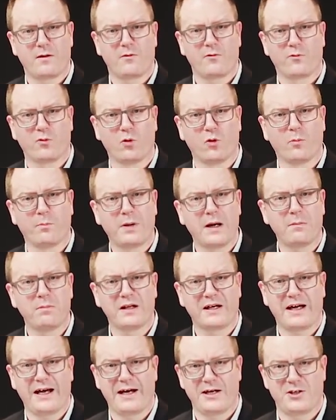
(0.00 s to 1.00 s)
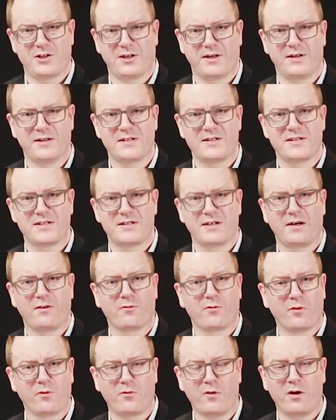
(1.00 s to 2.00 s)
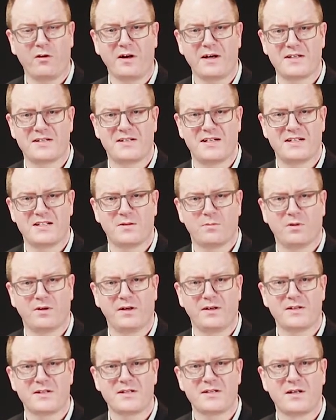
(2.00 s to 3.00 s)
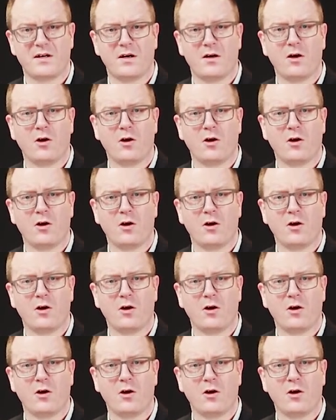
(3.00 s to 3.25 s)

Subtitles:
for publications for various disciplines